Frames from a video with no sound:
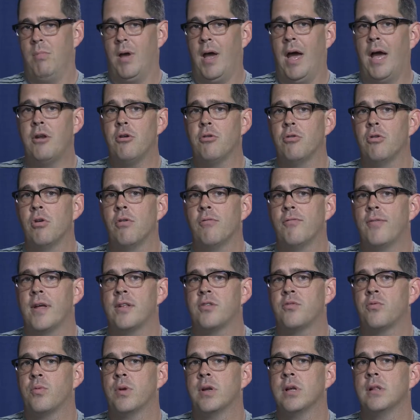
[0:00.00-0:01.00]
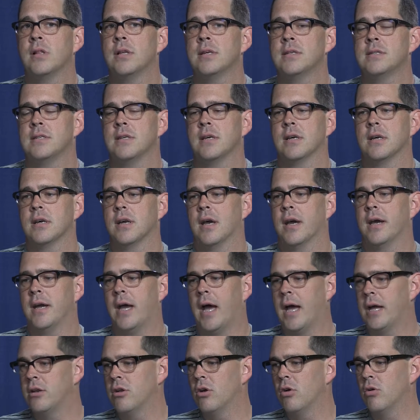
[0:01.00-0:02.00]
I don't know if that's realistic. I,
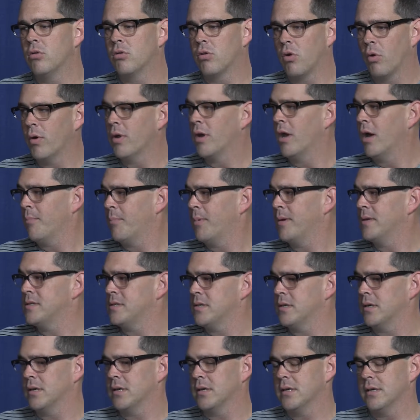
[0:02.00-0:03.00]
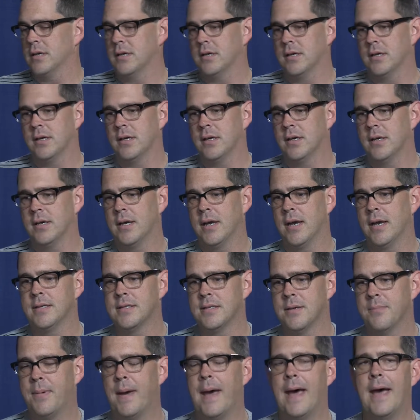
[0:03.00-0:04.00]
I know growing up as a uh,
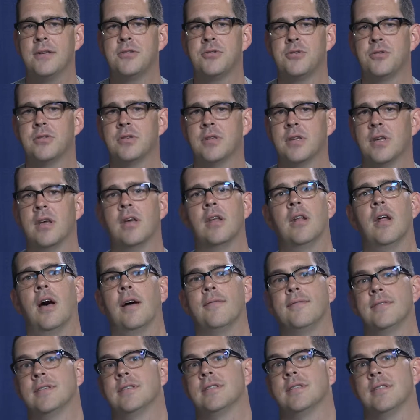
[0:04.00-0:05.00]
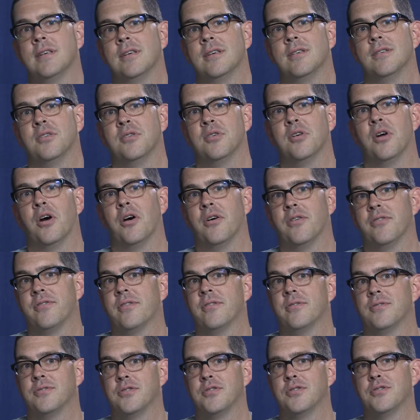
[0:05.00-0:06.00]
as a pastor's kid, obviously, you know, I was
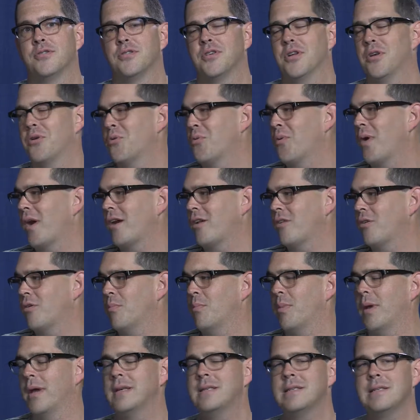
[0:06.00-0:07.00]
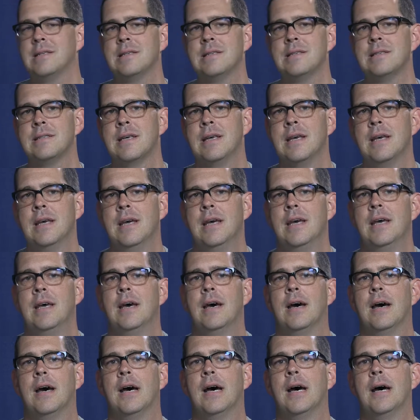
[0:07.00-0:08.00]
in church on a regular basis,
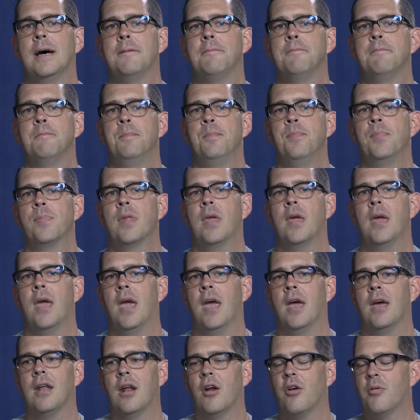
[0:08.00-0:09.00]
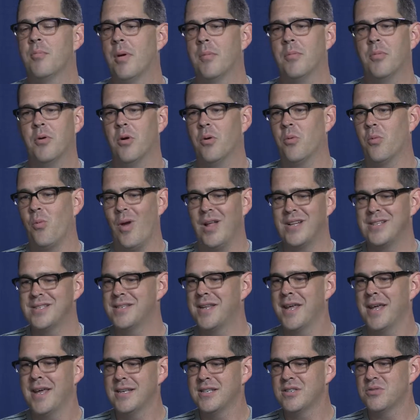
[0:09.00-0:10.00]
um, and I remember on
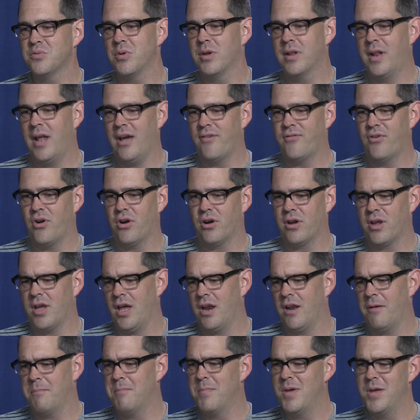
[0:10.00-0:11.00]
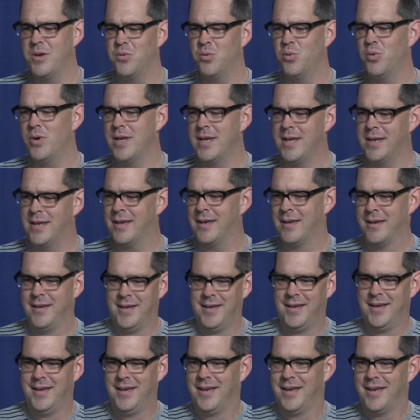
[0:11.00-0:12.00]
Wednesdays we'd have our kind of midweek
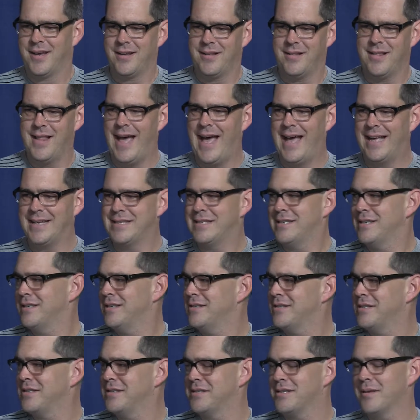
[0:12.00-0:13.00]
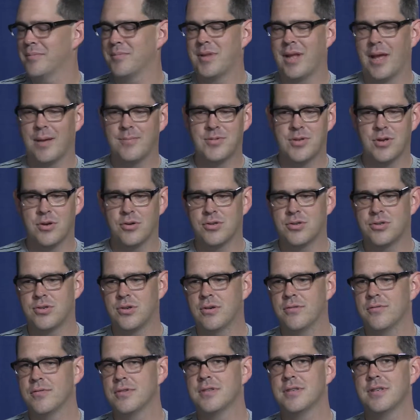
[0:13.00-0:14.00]
classes, and sometimes there are
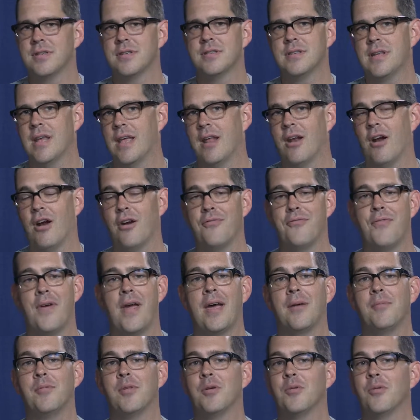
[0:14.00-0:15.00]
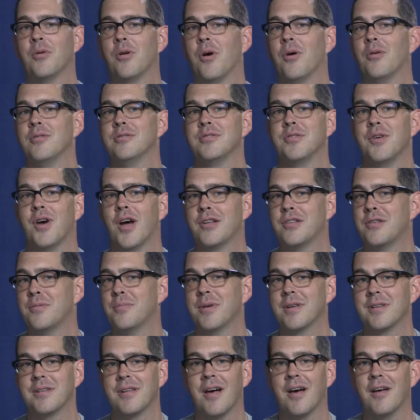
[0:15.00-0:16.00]
services, and our family would always go out to
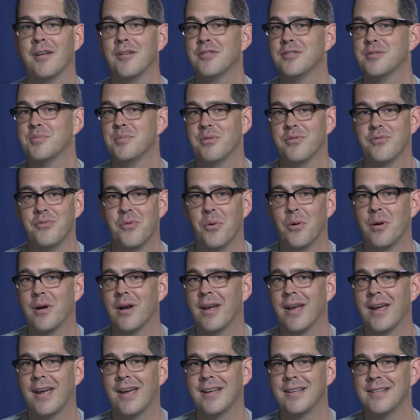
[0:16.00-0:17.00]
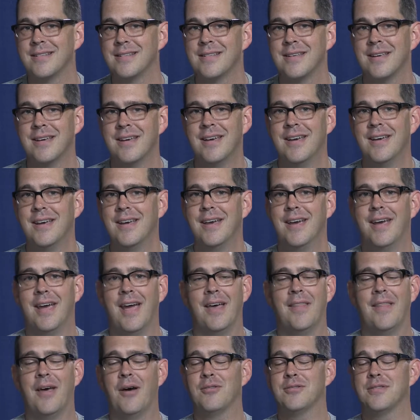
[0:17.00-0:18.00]
McDonald's beforehand
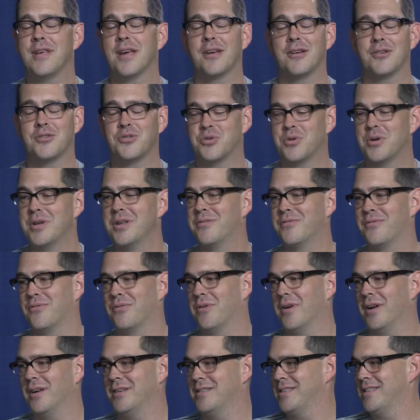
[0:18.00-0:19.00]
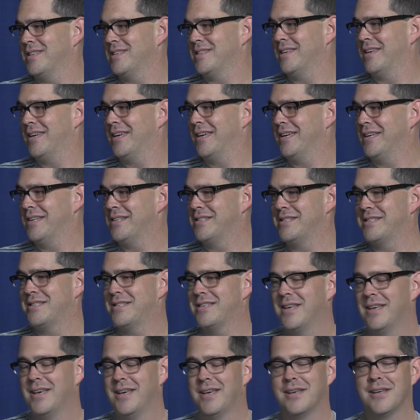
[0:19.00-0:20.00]
and that was like a treat for us as
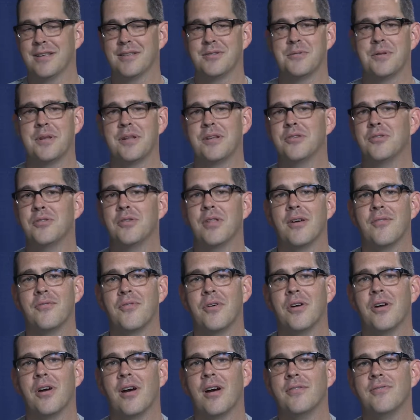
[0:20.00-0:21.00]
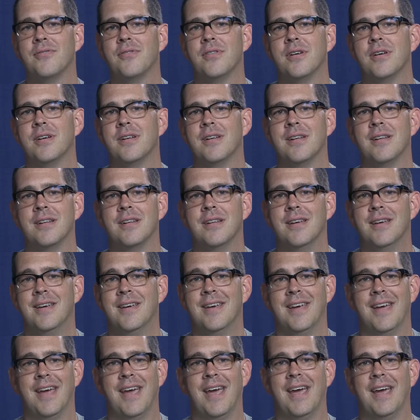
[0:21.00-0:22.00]
kids because we didn't do that very often. And
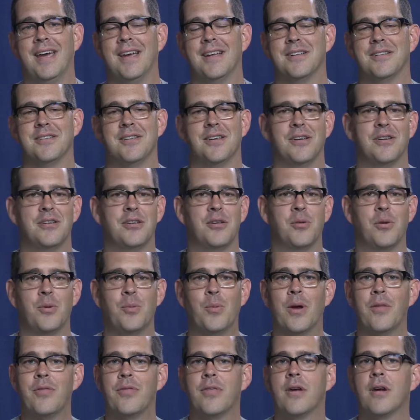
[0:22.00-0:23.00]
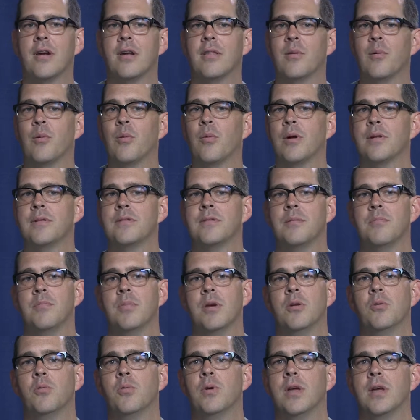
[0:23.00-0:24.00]
and uh, you know we went there and then we went to
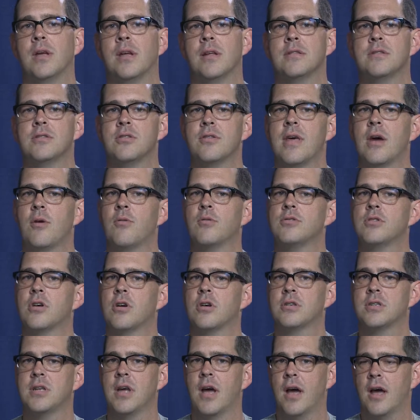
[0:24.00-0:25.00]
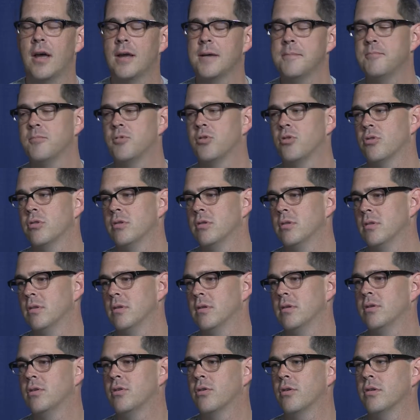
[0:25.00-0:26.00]
midweek, and so that was our time during
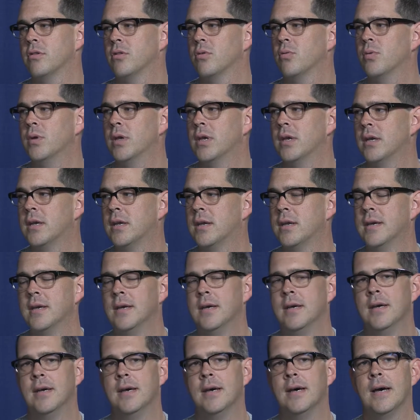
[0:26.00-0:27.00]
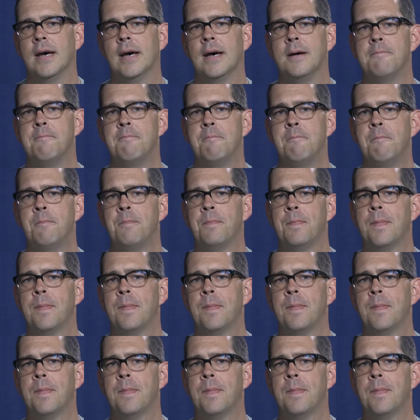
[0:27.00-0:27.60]
during the week. Um,